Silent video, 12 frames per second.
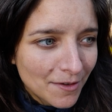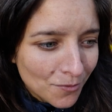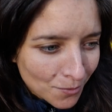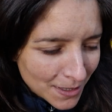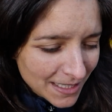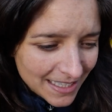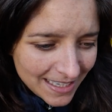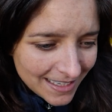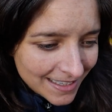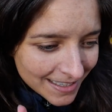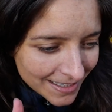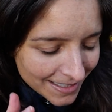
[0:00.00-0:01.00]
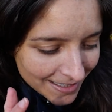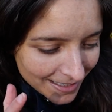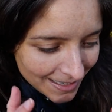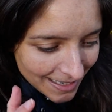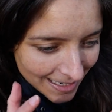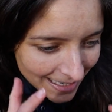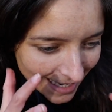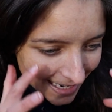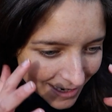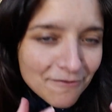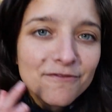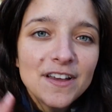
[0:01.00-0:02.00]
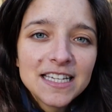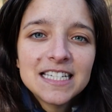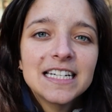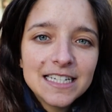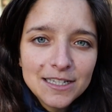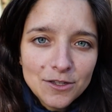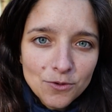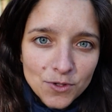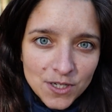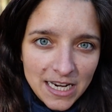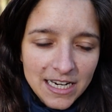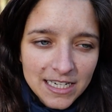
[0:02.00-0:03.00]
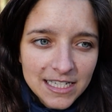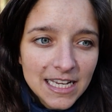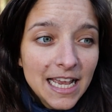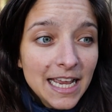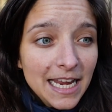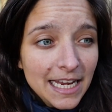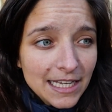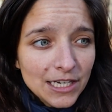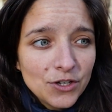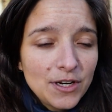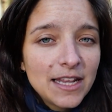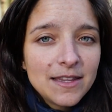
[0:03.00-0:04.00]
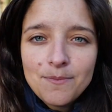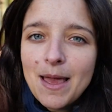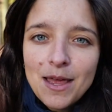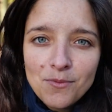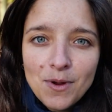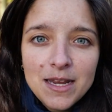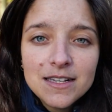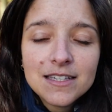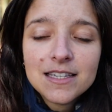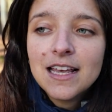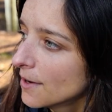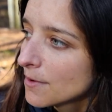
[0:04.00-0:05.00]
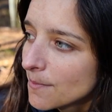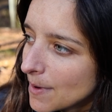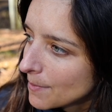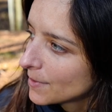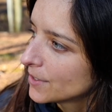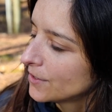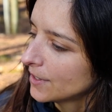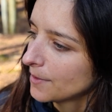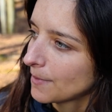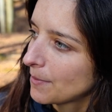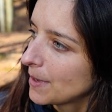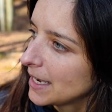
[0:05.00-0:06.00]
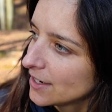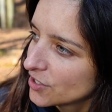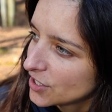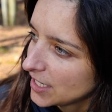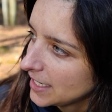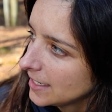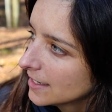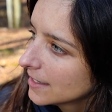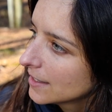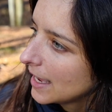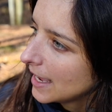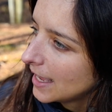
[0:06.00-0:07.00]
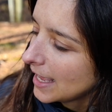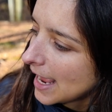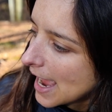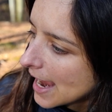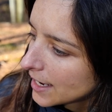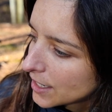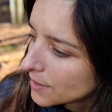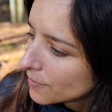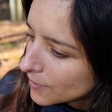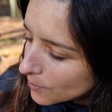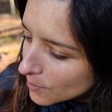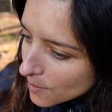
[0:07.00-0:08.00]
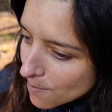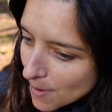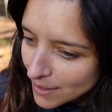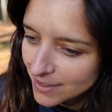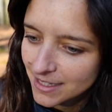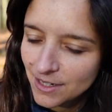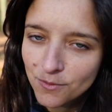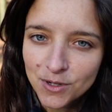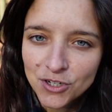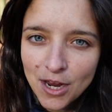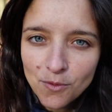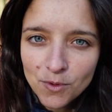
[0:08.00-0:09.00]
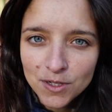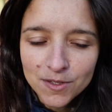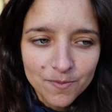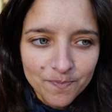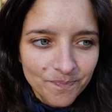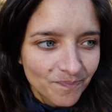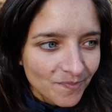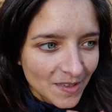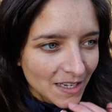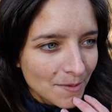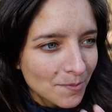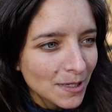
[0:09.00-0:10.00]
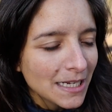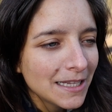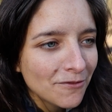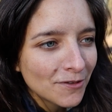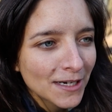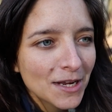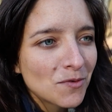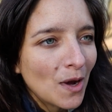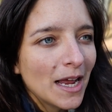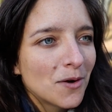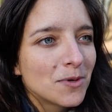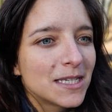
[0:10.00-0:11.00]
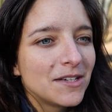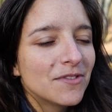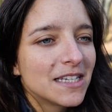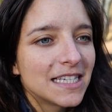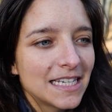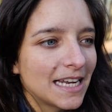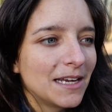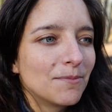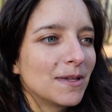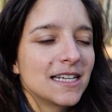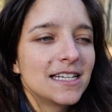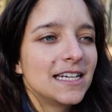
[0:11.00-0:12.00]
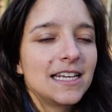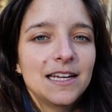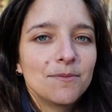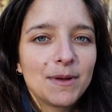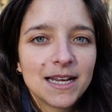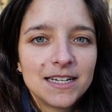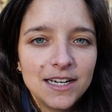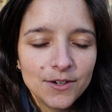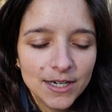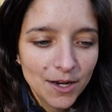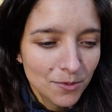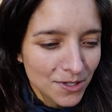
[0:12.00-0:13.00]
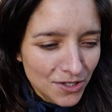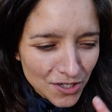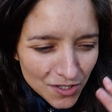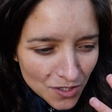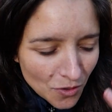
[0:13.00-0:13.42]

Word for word: get really like invested in those things in the good and the bad ways. I remember during my PhD, uh, I there were months in which I would completely forget why I was even studying plastic eating bacteria. I was just